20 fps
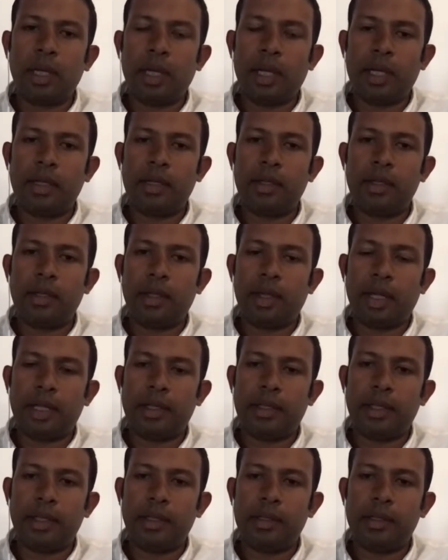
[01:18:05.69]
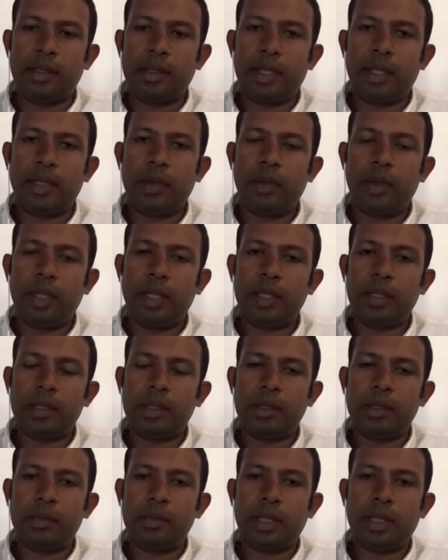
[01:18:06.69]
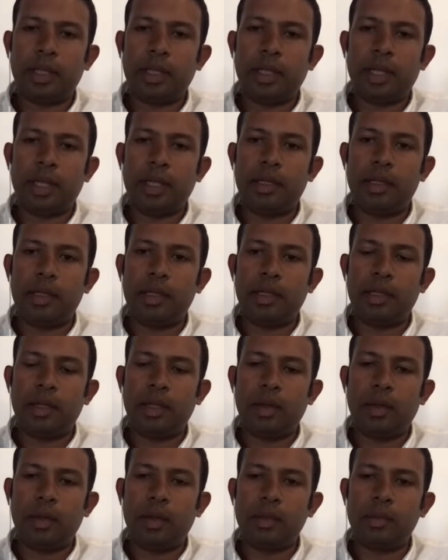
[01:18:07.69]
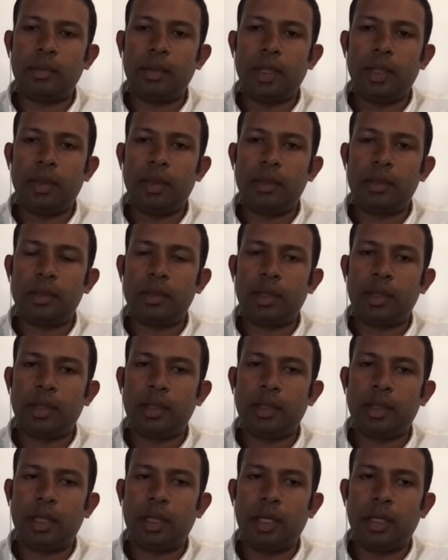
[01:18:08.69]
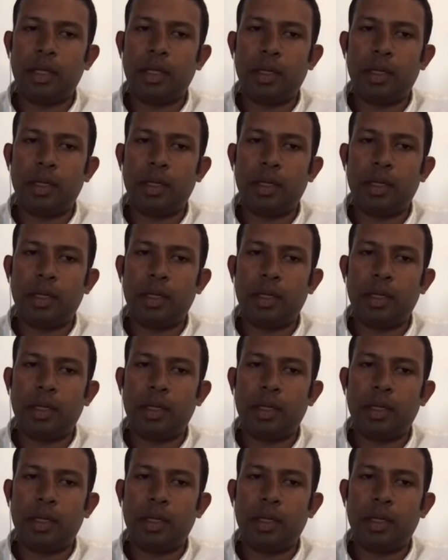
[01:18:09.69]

And I think the regulations and the laws will also